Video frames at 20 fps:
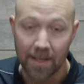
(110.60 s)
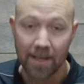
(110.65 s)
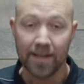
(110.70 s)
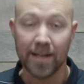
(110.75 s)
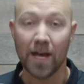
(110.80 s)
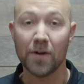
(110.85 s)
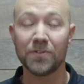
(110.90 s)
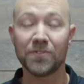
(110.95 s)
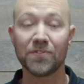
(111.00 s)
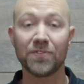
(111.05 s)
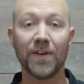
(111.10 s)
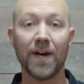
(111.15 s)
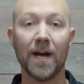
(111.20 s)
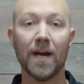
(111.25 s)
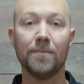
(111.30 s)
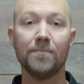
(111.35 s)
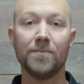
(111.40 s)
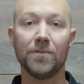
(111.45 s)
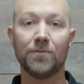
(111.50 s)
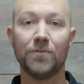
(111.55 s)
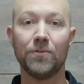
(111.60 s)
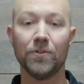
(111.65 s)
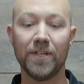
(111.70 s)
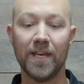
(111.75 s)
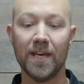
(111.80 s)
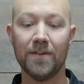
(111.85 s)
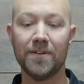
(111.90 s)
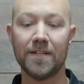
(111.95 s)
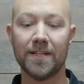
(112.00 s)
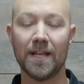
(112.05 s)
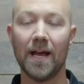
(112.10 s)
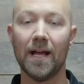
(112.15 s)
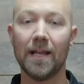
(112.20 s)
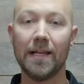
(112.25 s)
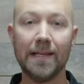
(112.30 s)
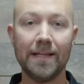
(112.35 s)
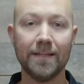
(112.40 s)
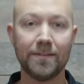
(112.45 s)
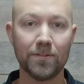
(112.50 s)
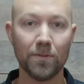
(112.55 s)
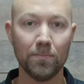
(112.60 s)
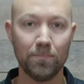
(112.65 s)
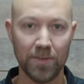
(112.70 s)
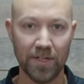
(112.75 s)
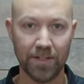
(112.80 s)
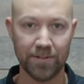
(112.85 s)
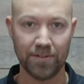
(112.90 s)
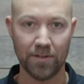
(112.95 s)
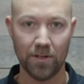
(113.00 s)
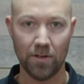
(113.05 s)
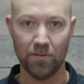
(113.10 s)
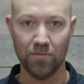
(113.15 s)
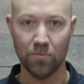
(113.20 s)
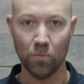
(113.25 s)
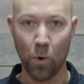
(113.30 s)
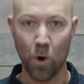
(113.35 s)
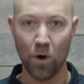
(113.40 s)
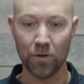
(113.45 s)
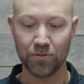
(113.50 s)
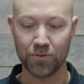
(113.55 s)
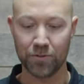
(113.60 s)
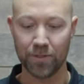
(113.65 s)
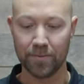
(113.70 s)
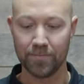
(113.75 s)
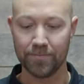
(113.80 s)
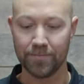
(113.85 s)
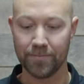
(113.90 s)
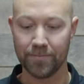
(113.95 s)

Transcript: now it's time to give it a little bit of water.